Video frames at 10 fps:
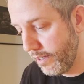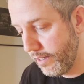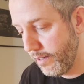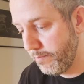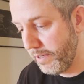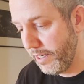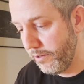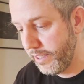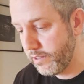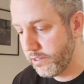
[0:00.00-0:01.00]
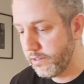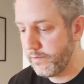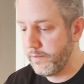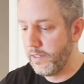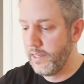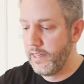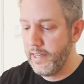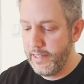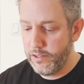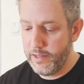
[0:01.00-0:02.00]
appearance.
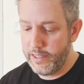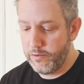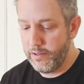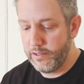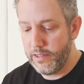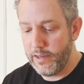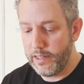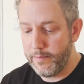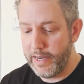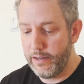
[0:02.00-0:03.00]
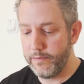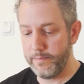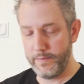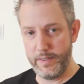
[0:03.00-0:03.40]
So that's what I was talking about.